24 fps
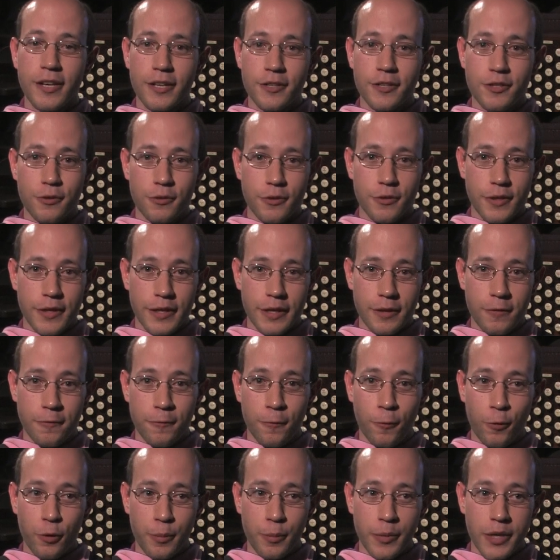So think
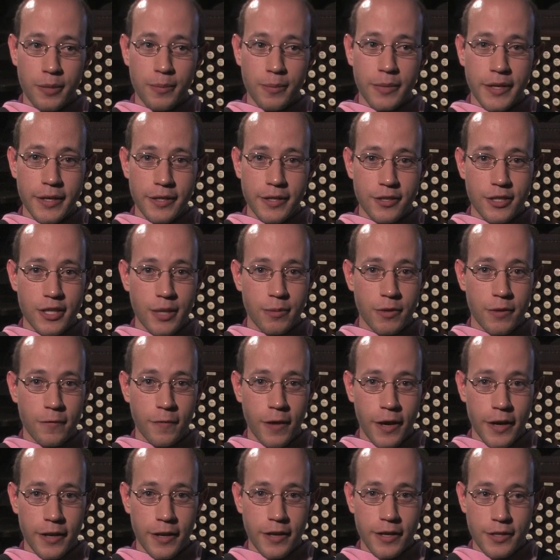4 big beats
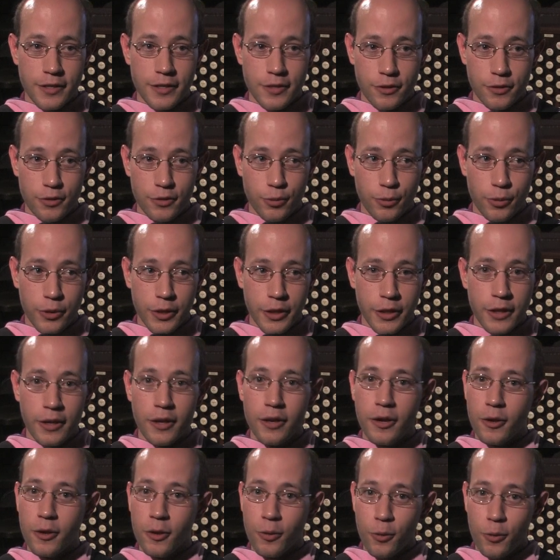subdivided into 3,
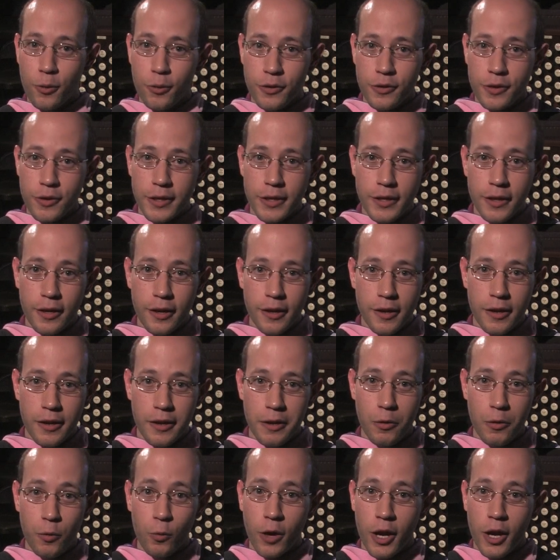or think
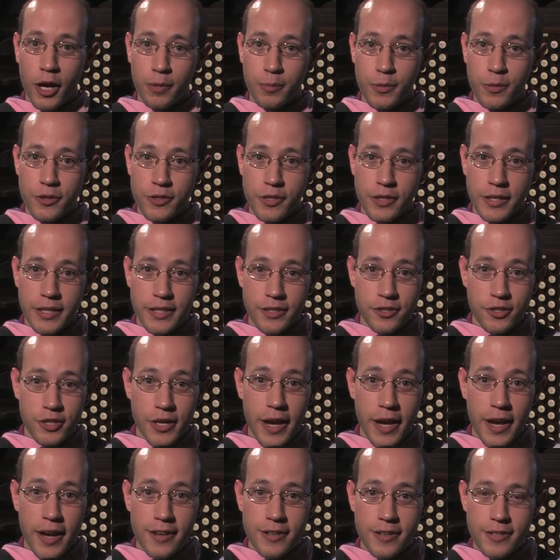rock music and
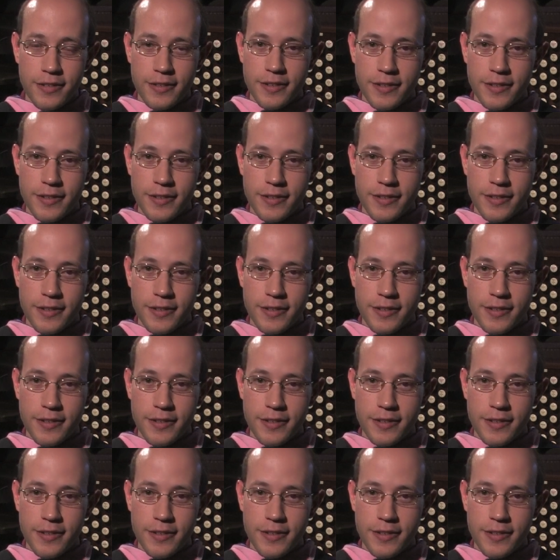jazz.